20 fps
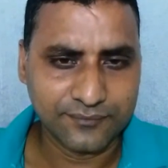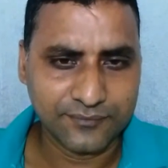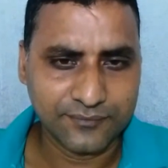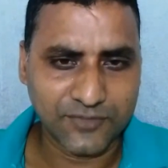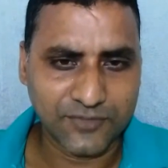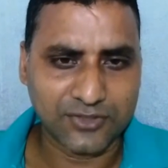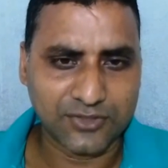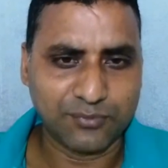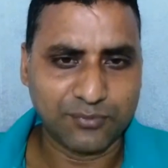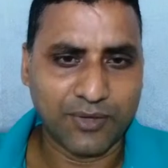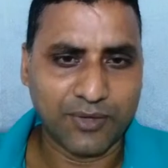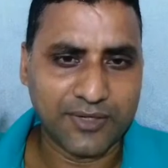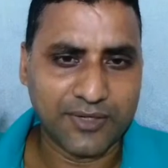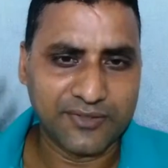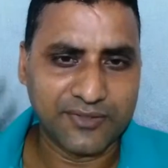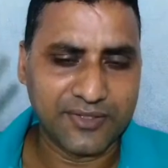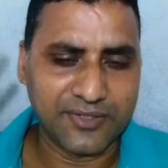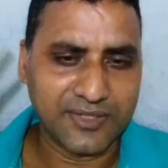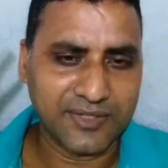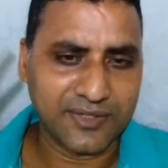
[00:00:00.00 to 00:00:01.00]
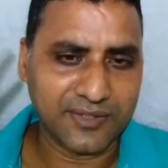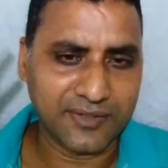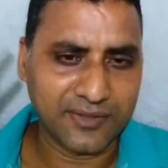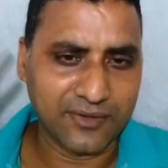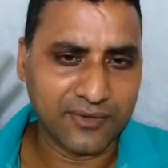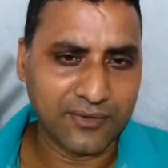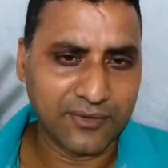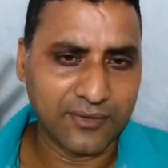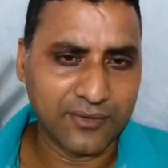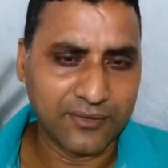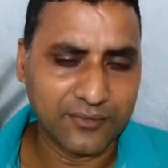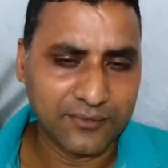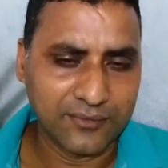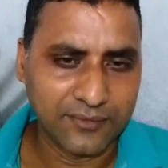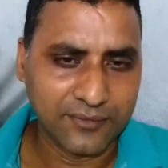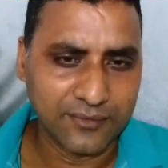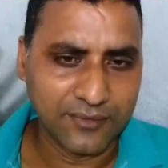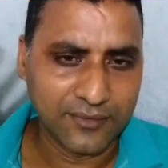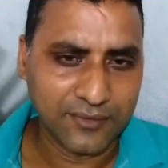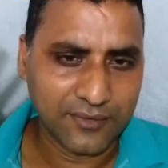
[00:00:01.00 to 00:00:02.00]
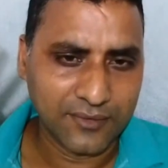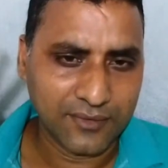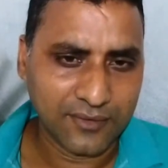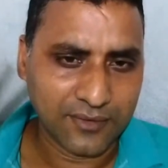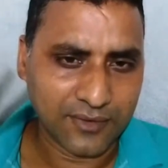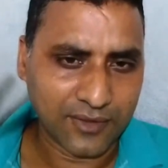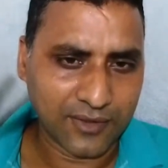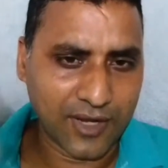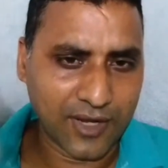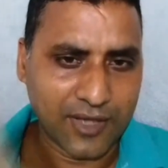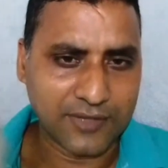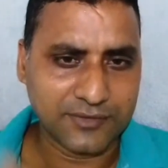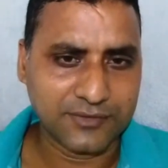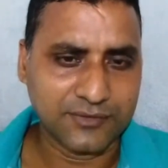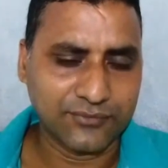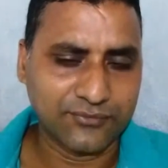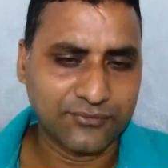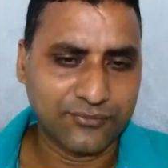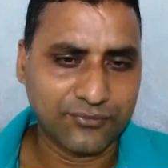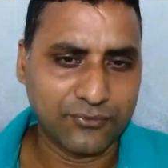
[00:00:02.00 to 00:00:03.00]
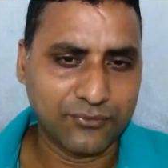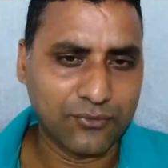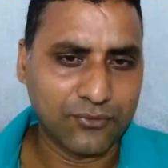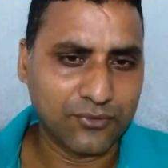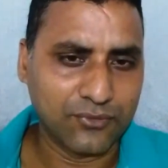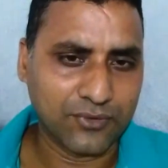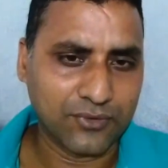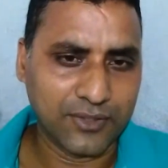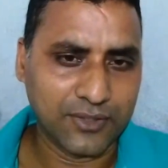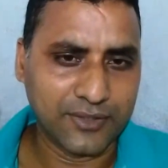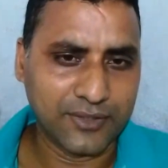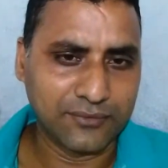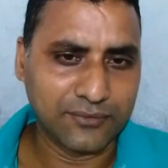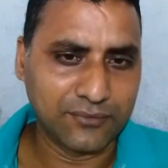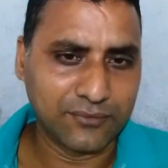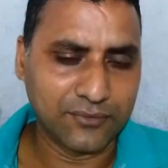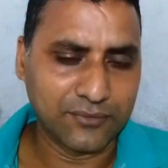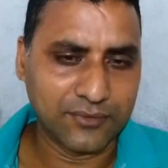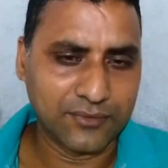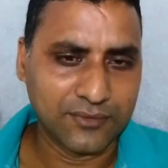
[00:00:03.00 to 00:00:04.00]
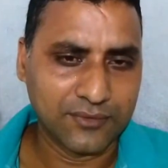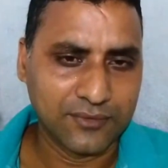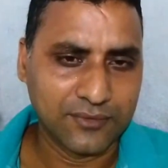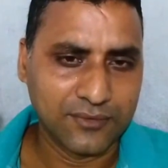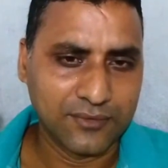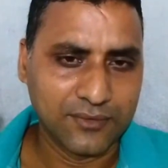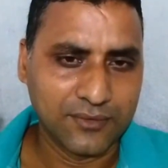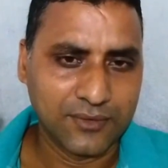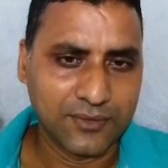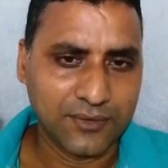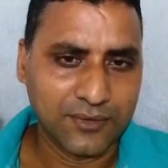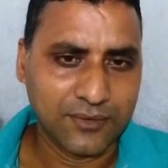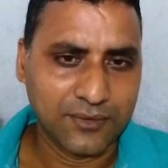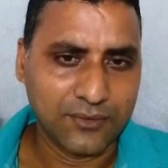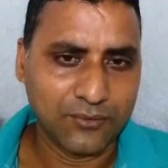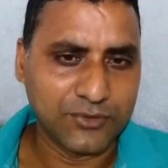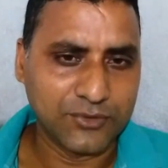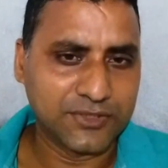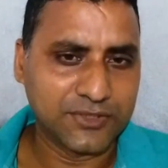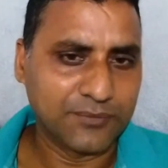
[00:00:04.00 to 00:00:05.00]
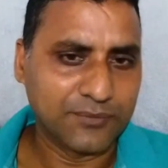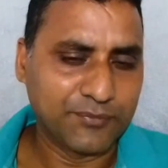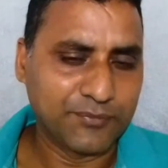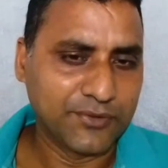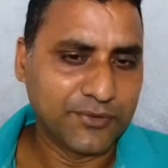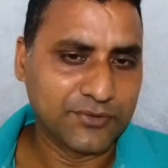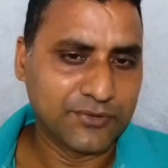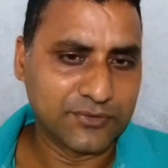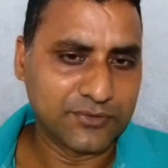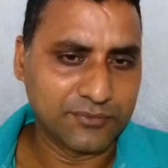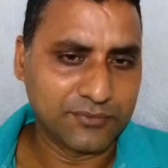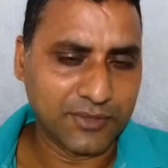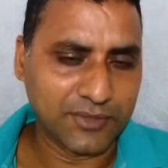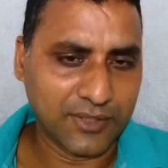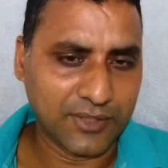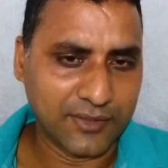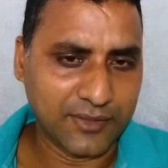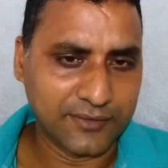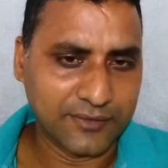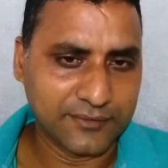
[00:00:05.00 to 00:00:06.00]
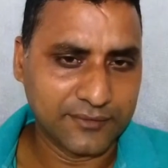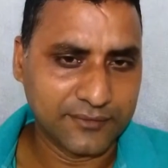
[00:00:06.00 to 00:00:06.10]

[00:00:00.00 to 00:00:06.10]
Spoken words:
Just by drinking a glass of clean water, which appears to be clean.